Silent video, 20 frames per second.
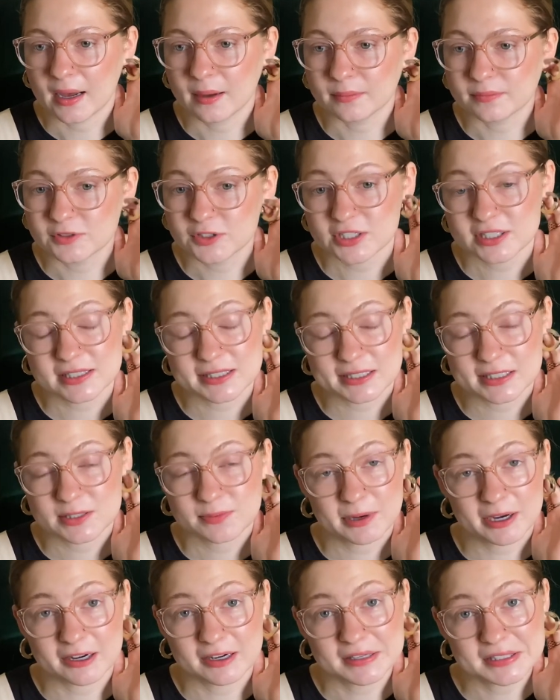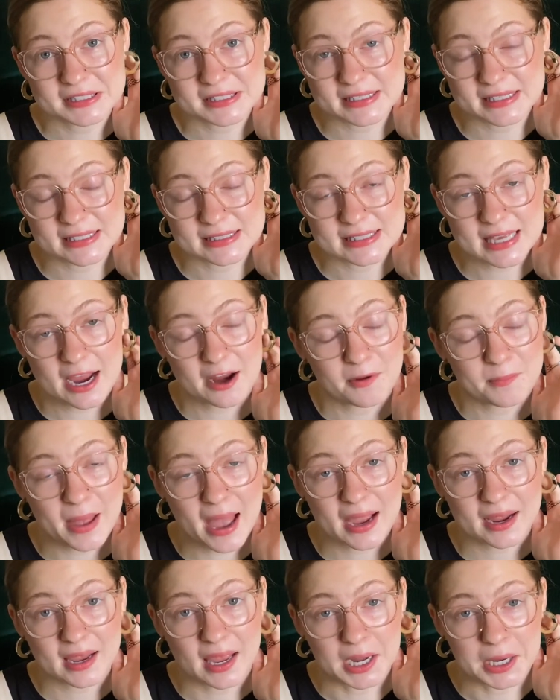just experience the entire
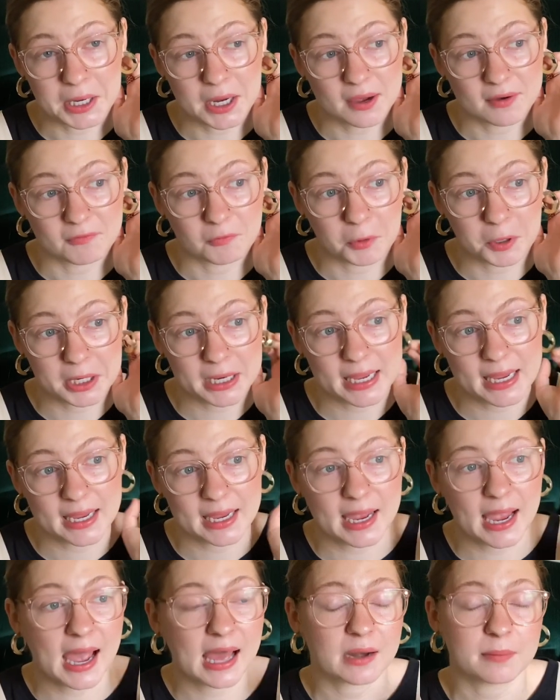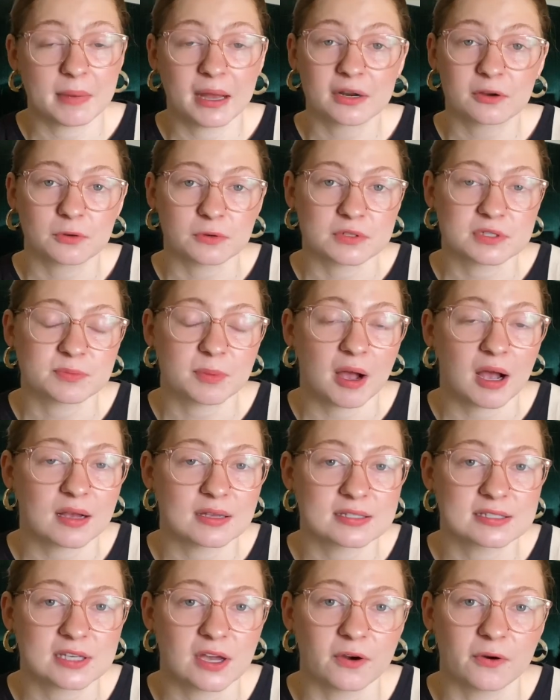back end of working at a medical spa.
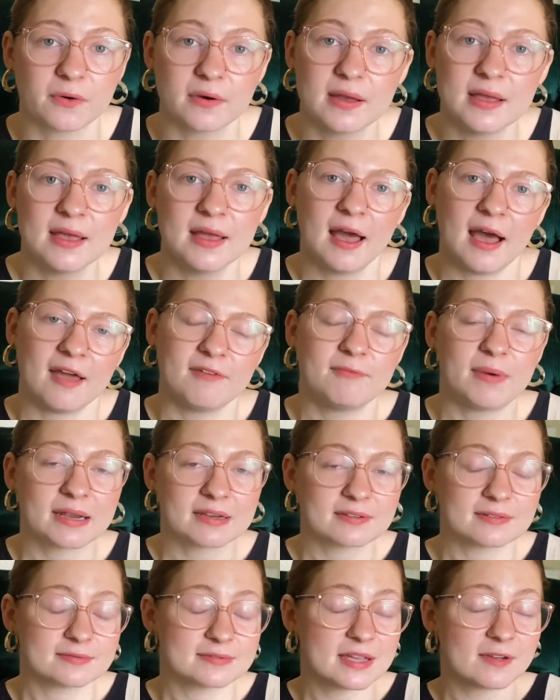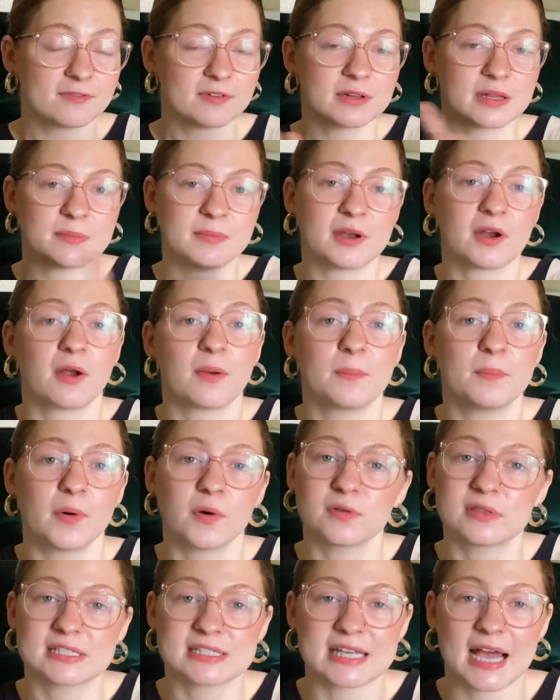So I've definitely been on
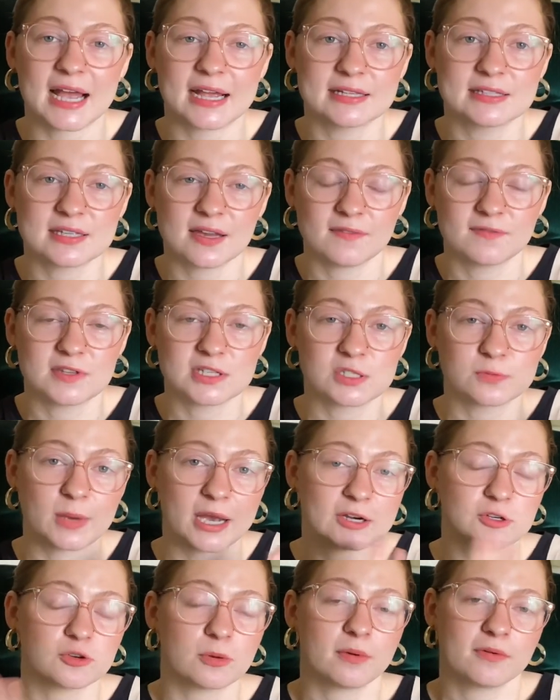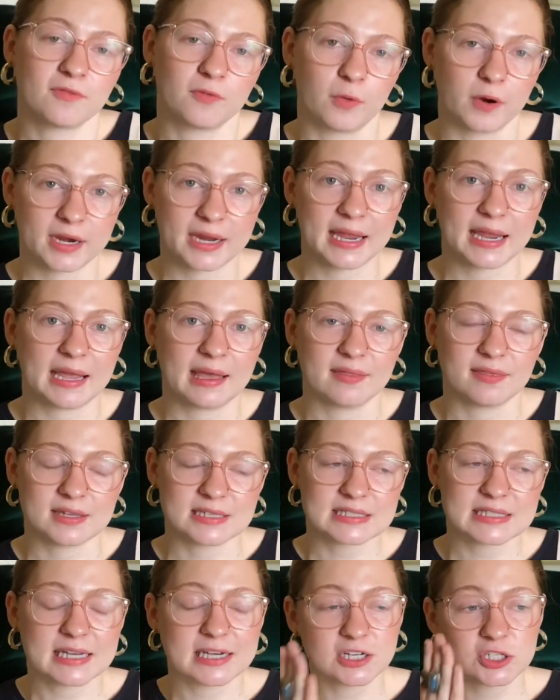both sides of the spectrum of working in this
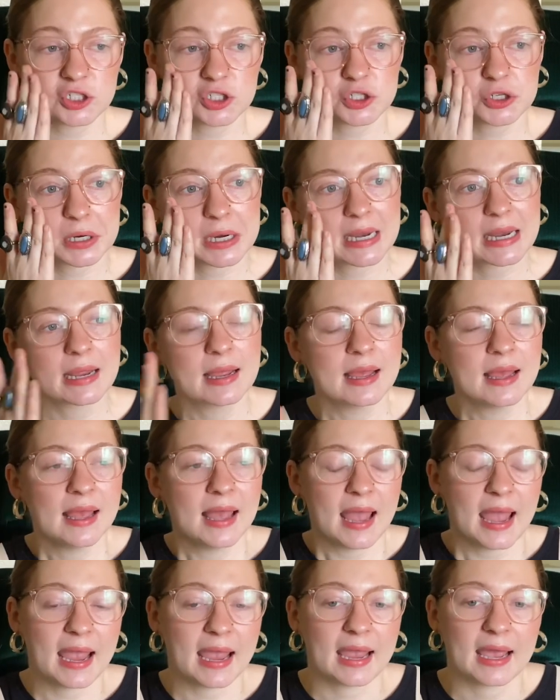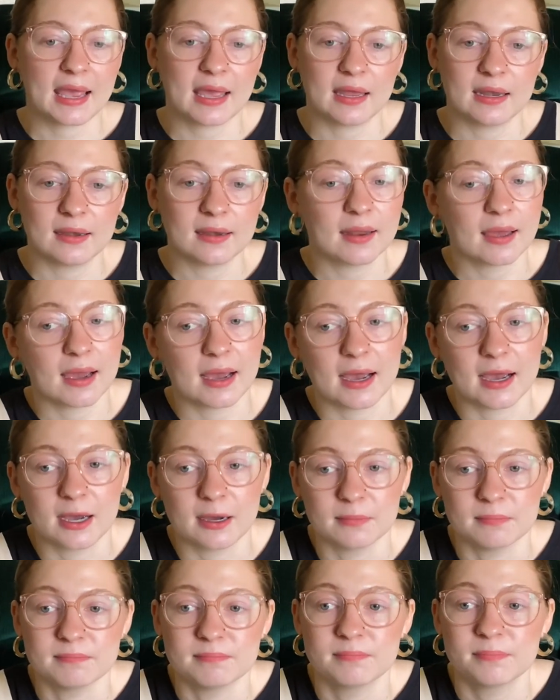industry. And
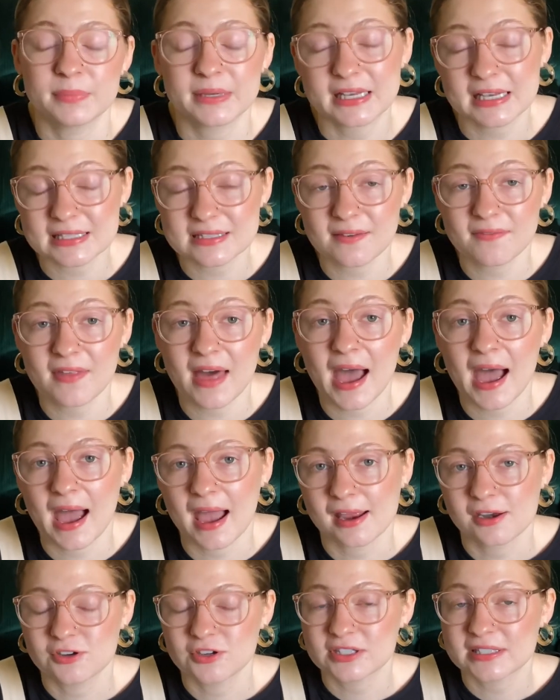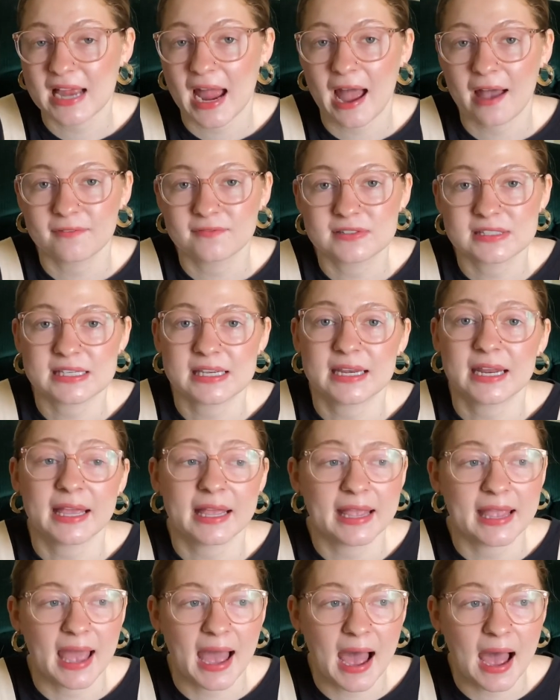because of that, I just have seen a
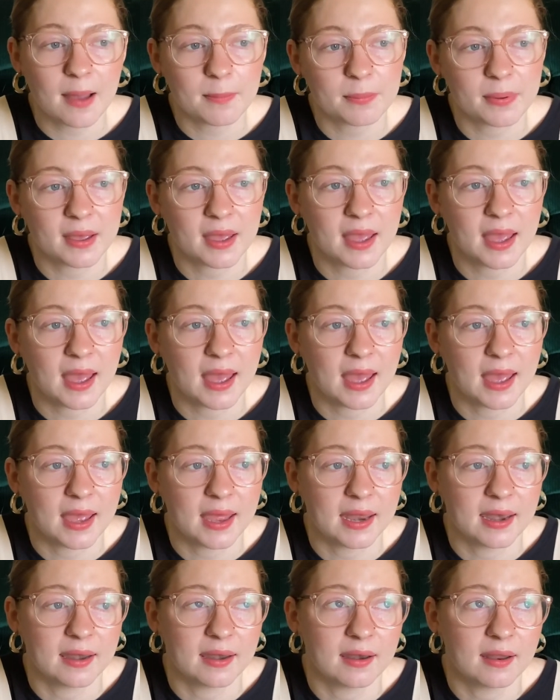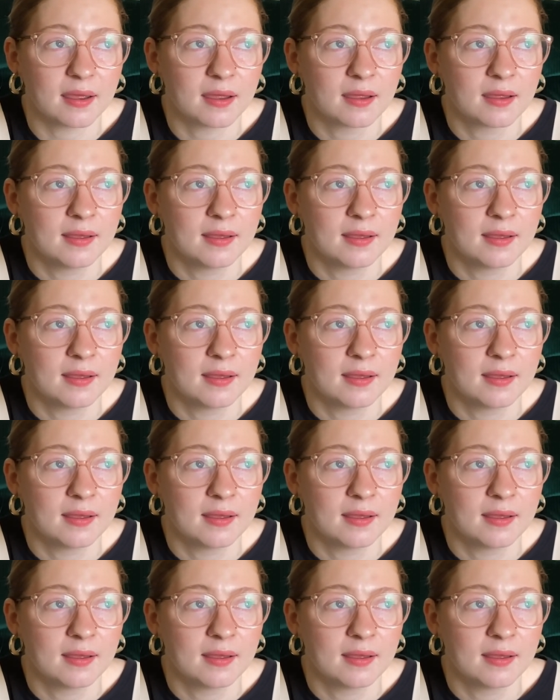gap. And,